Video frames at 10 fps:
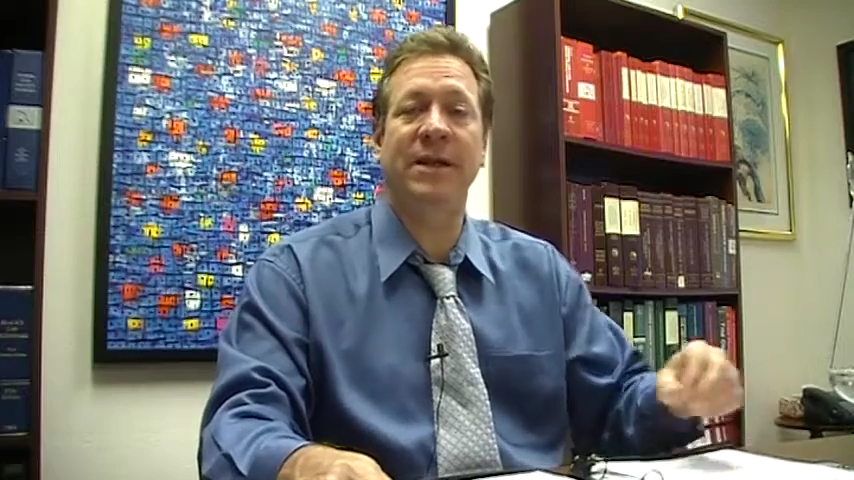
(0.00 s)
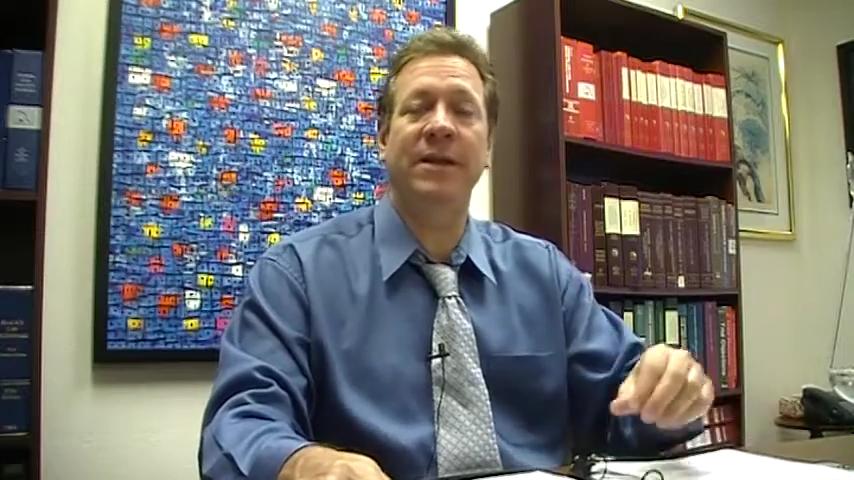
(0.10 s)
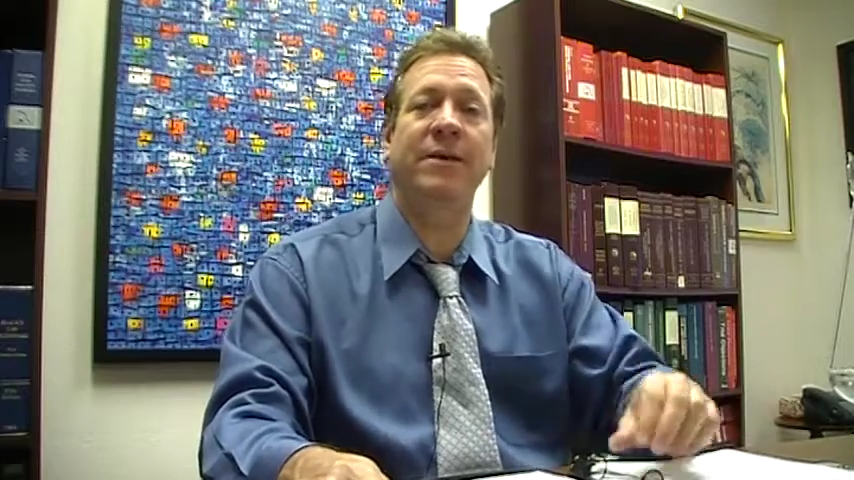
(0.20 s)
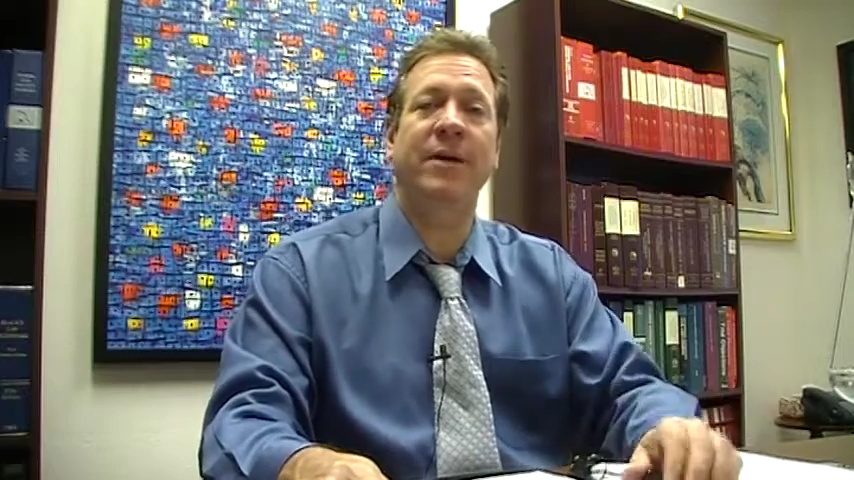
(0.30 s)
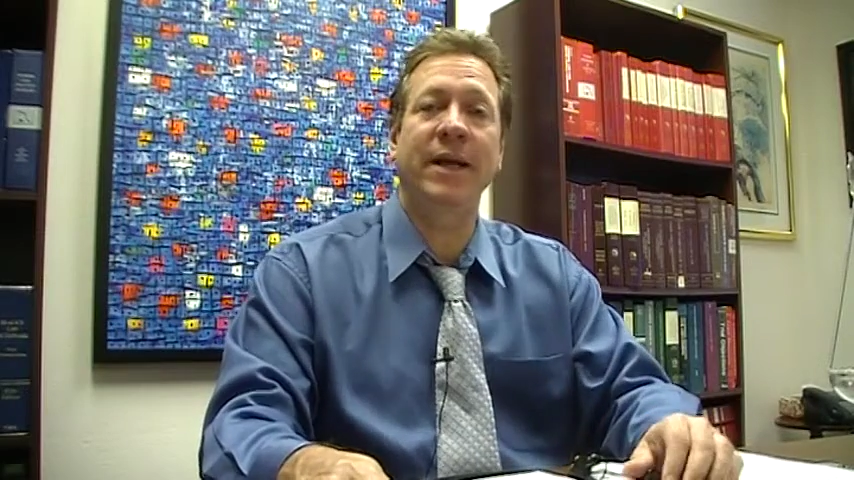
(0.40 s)

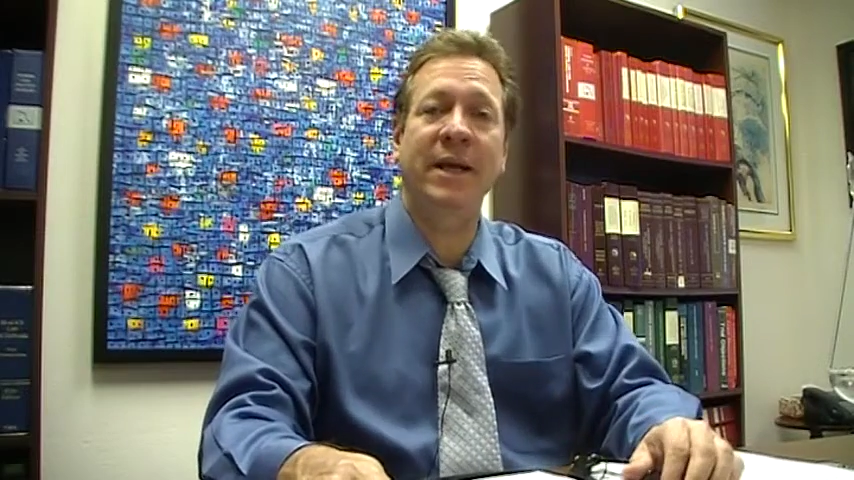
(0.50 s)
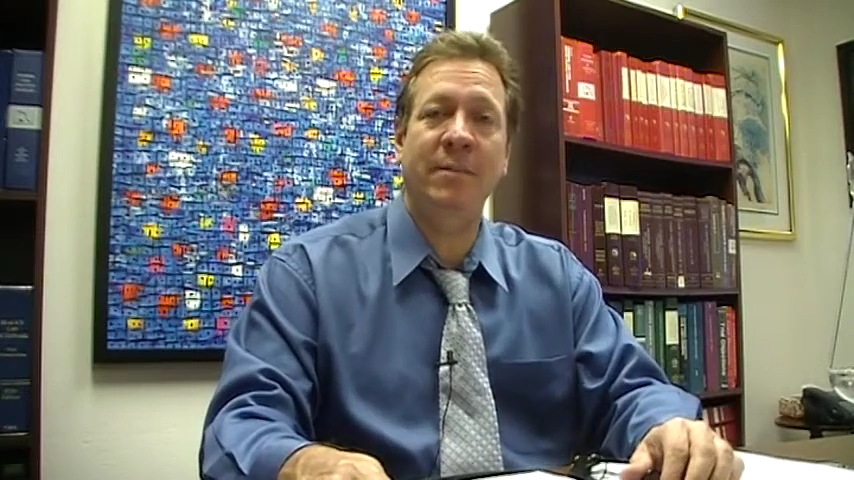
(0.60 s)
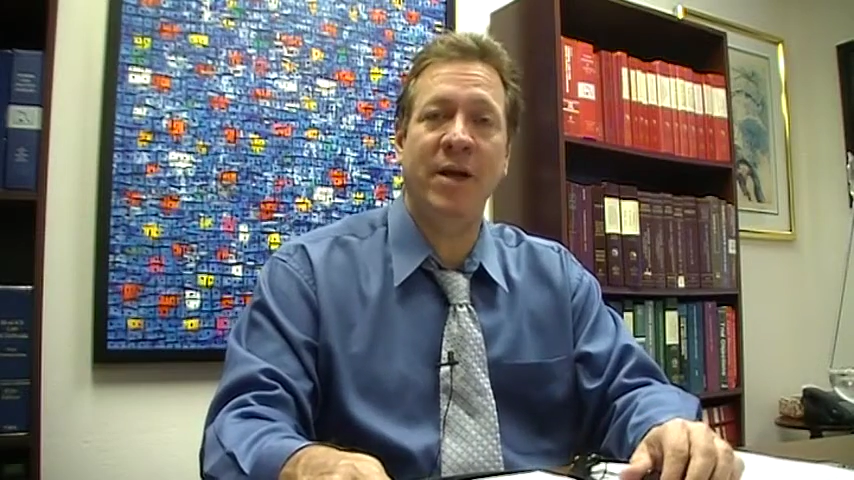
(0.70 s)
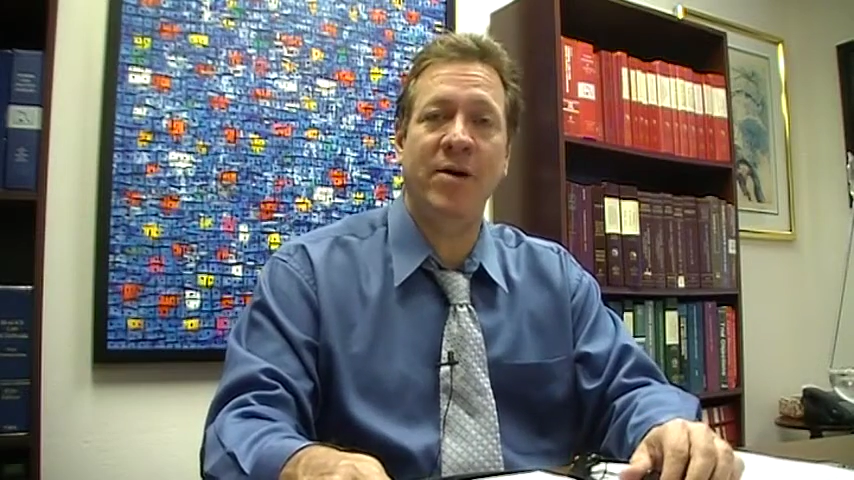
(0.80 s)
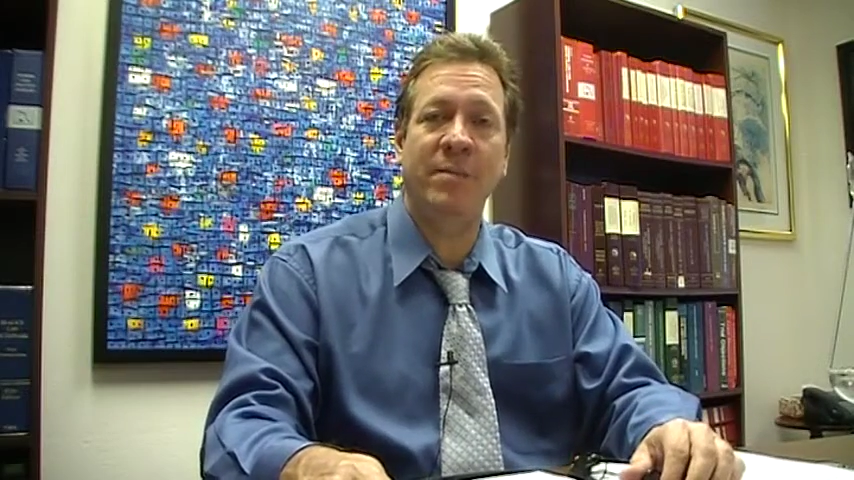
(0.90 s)
either
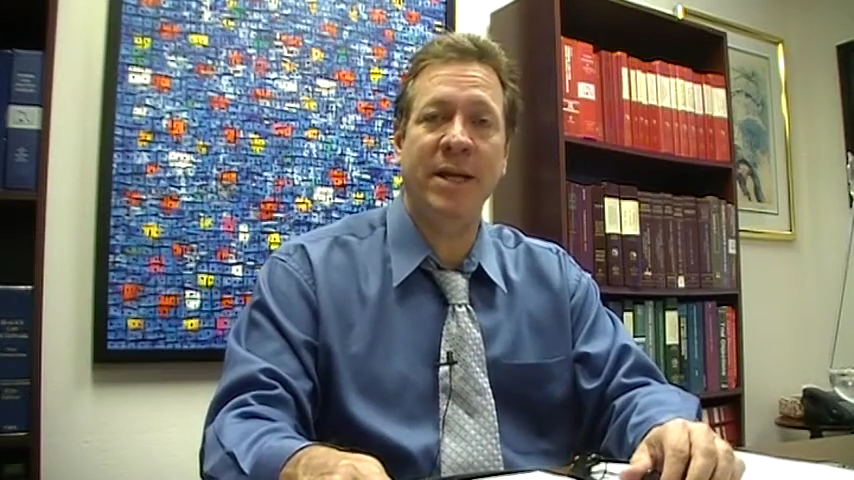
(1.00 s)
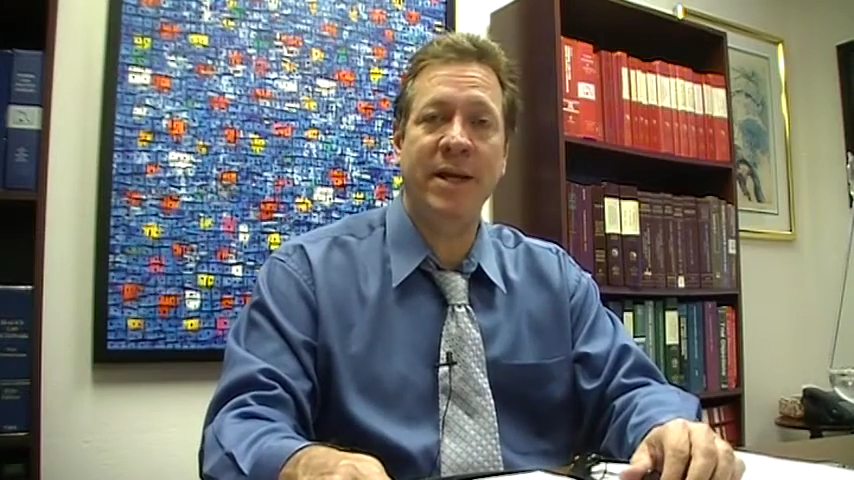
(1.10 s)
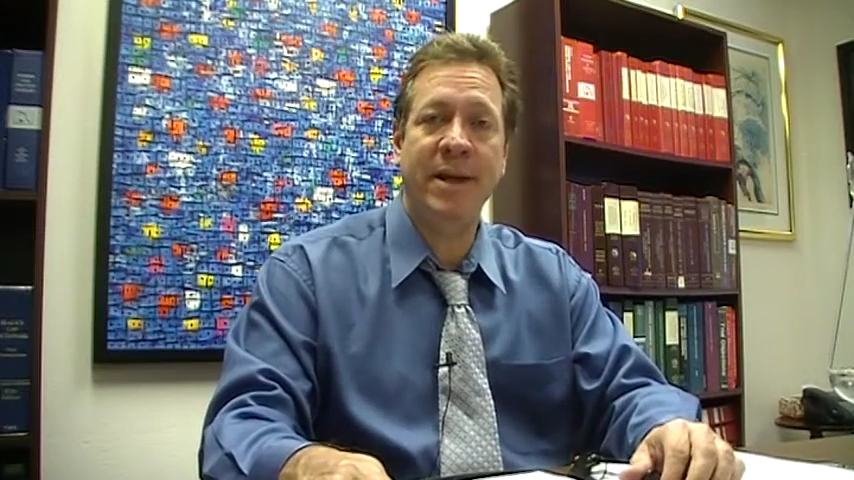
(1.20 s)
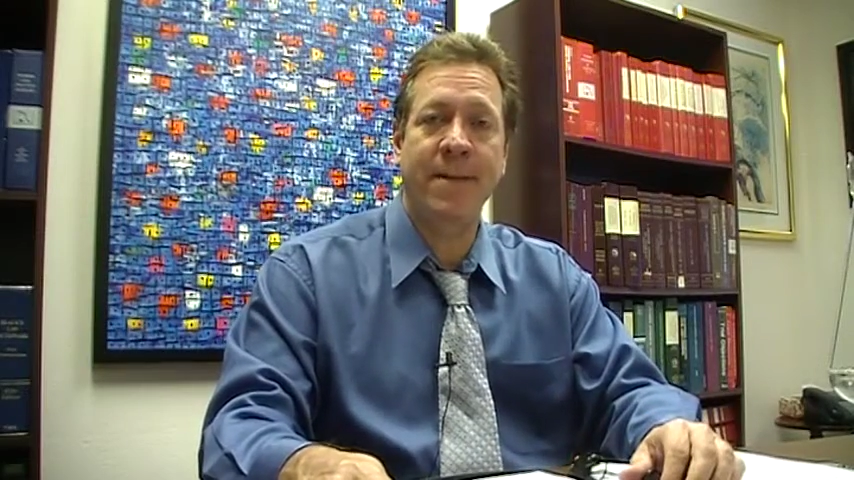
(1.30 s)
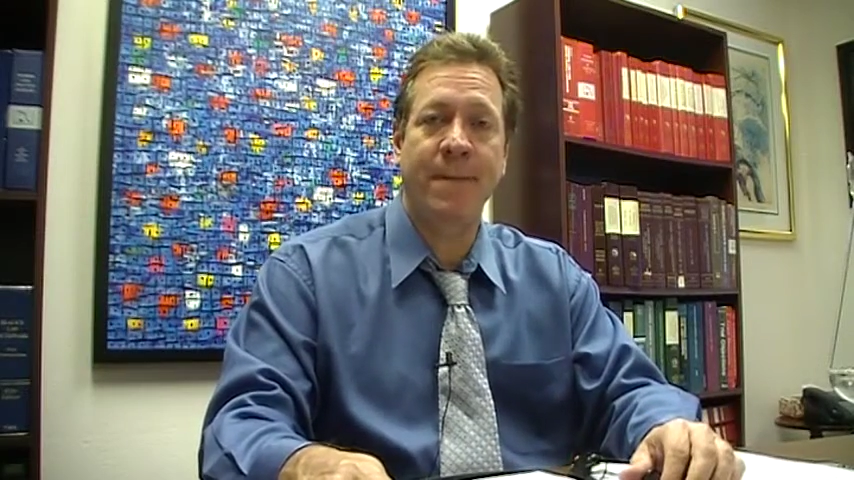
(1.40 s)
email
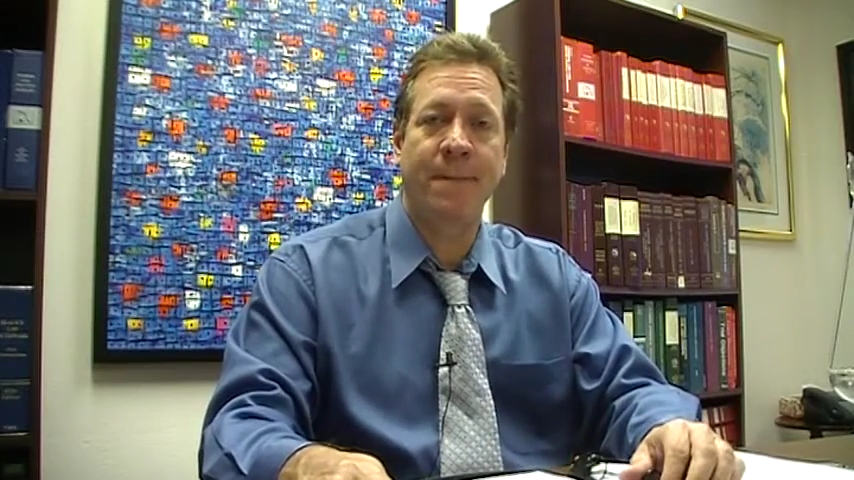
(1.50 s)
me